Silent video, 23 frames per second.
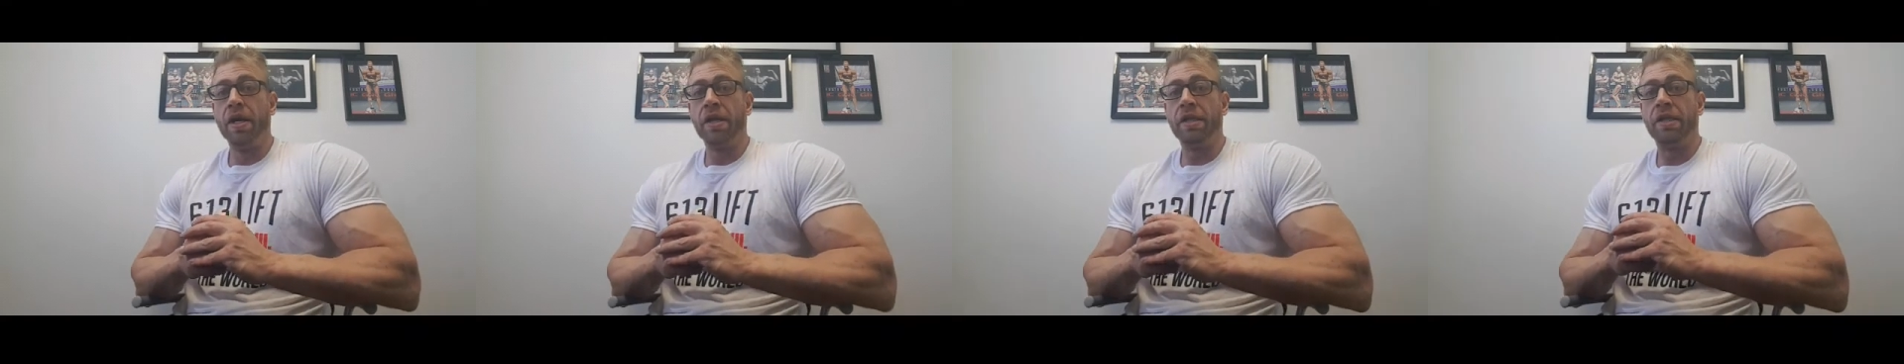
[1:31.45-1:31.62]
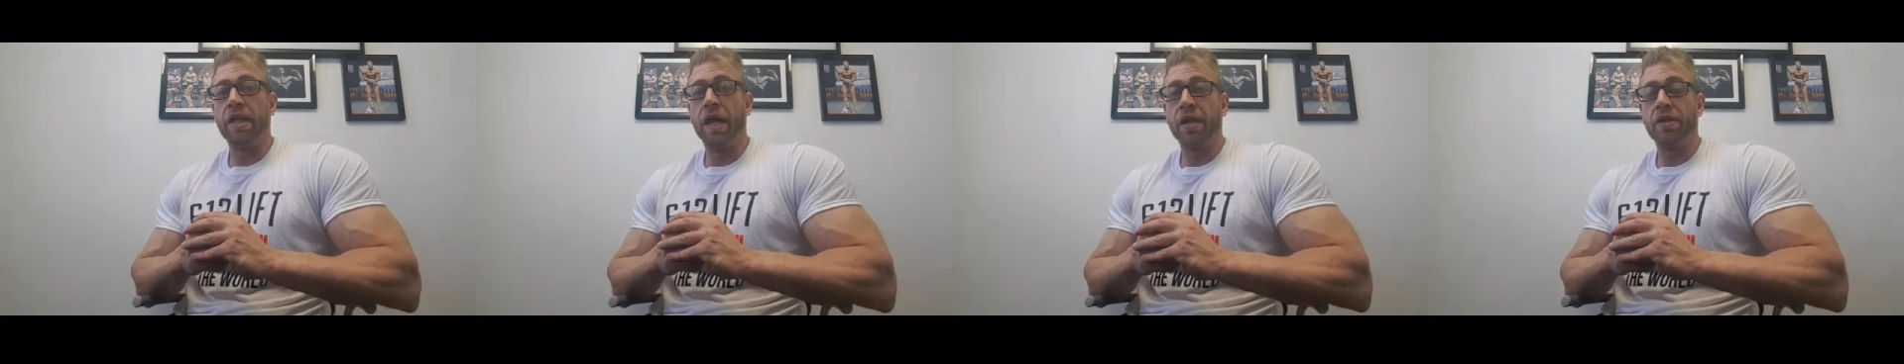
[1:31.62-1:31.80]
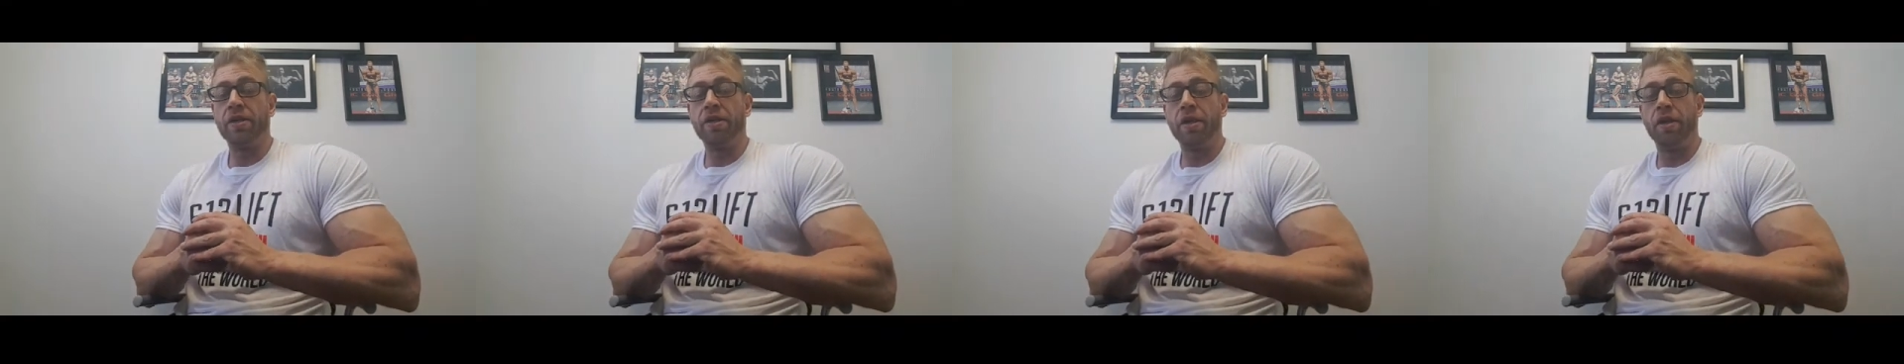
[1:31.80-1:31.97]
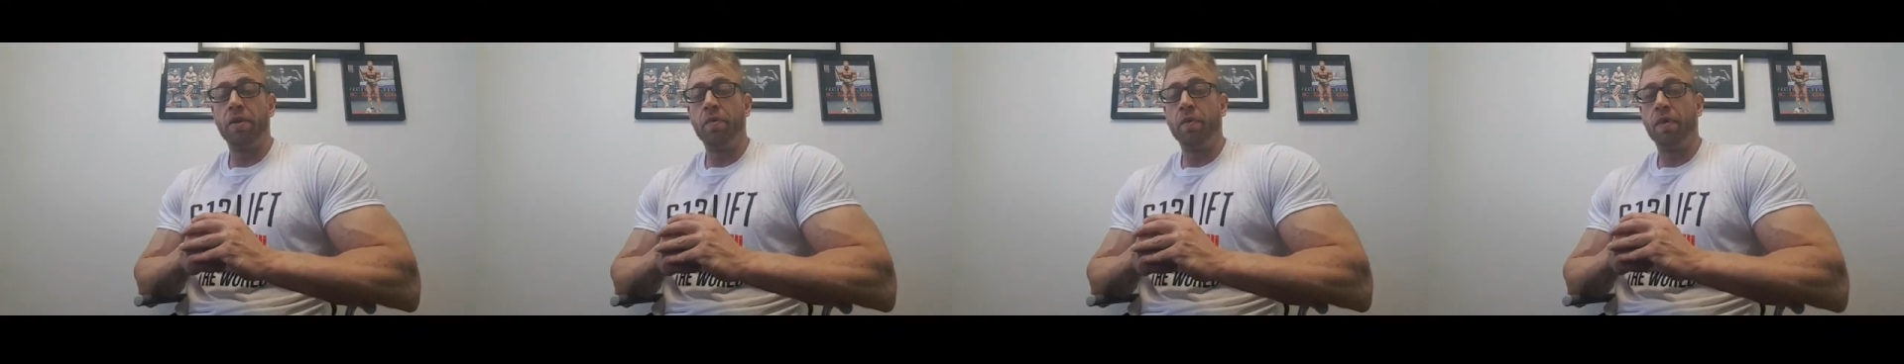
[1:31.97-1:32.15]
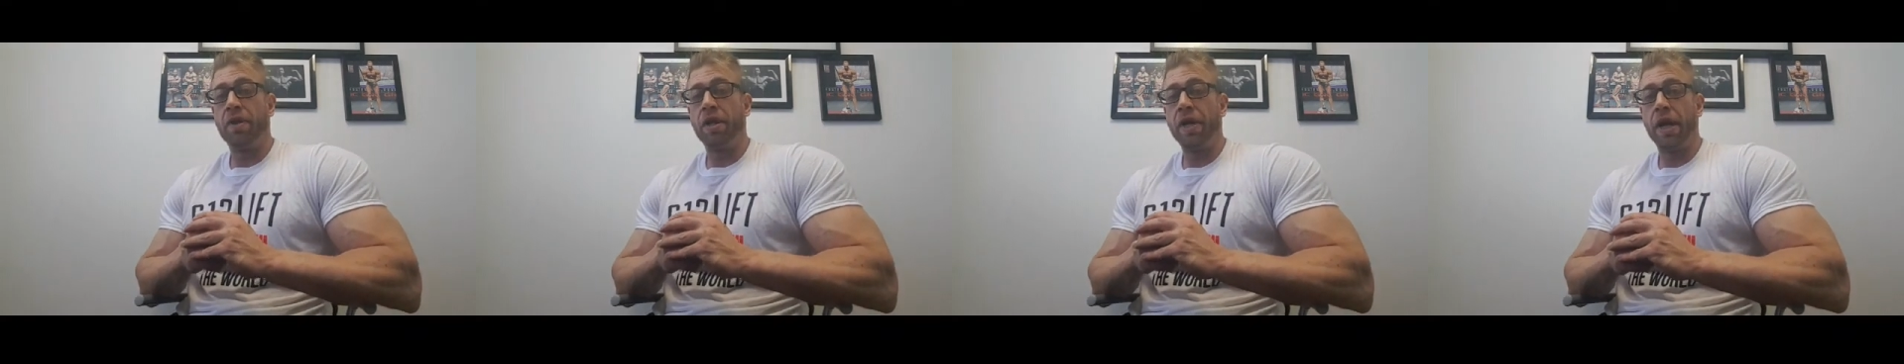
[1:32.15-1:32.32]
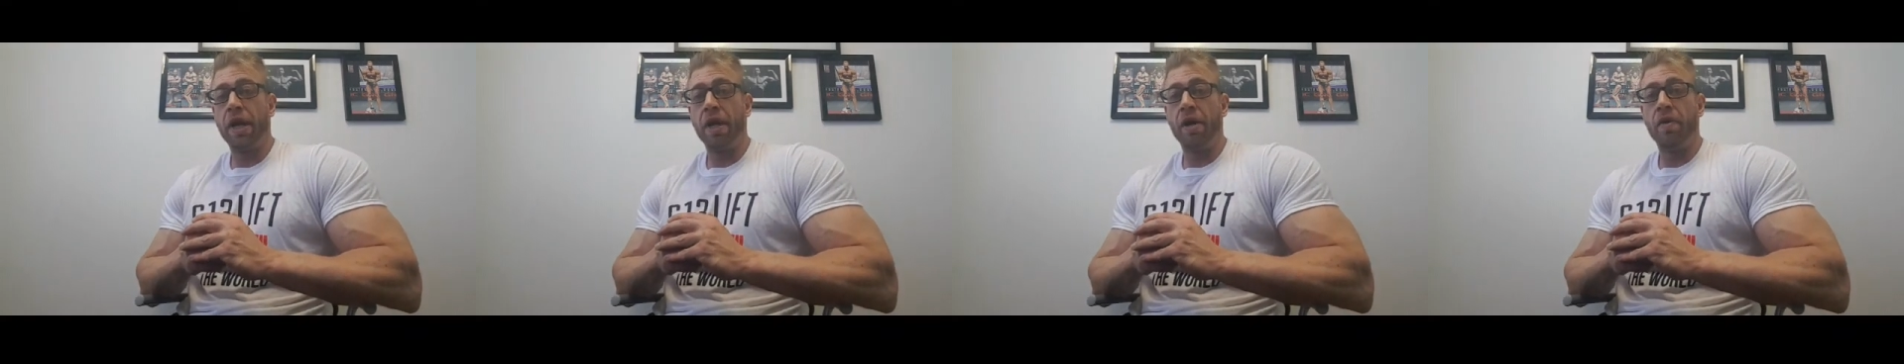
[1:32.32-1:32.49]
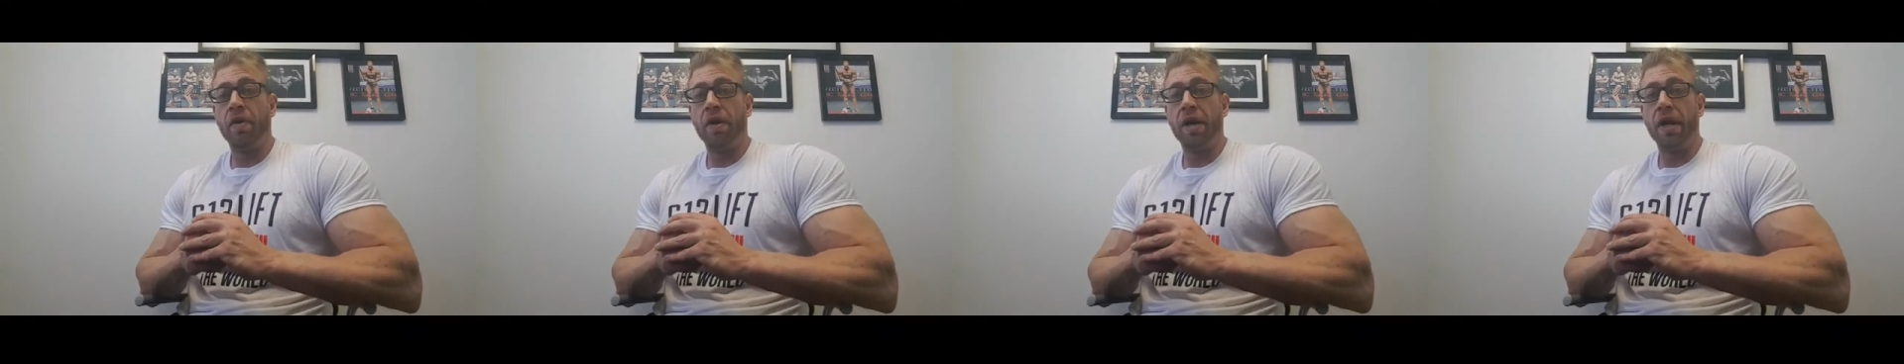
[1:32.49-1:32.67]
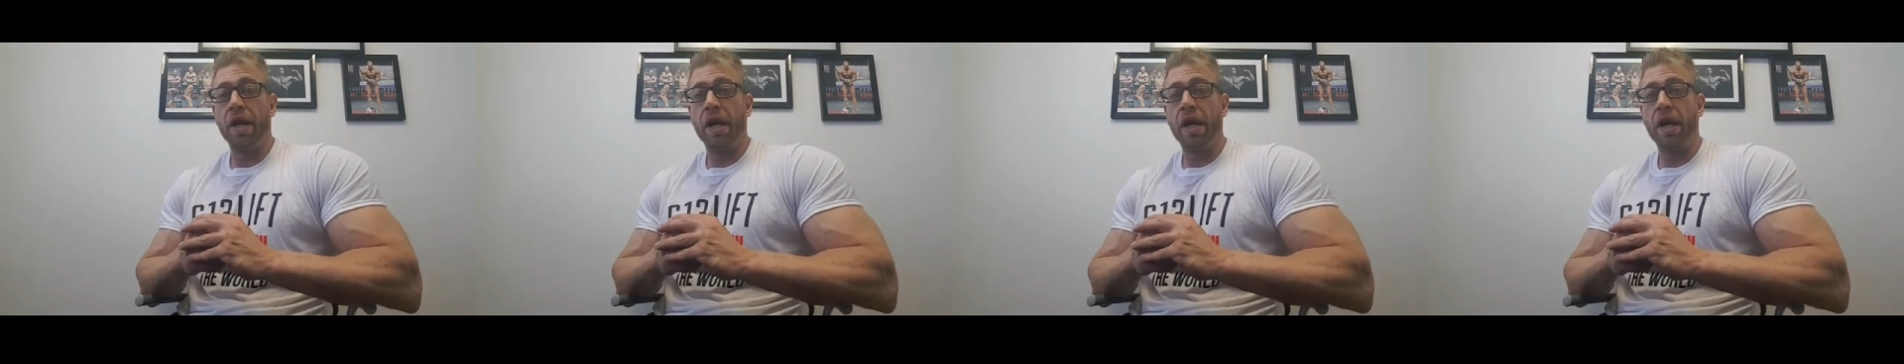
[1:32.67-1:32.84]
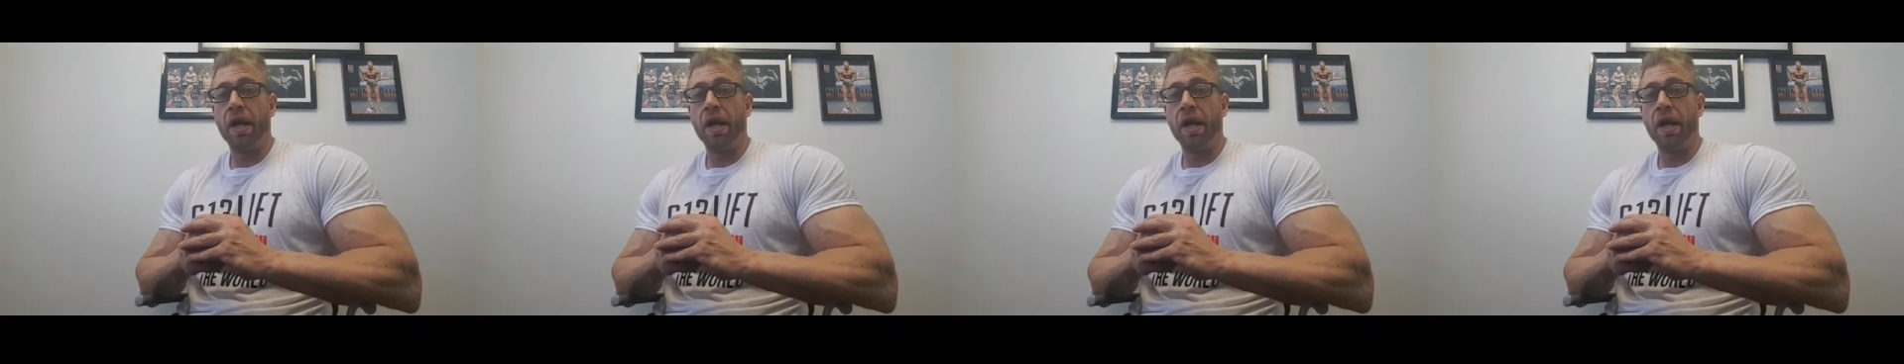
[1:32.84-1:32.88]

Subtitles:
session with Eren,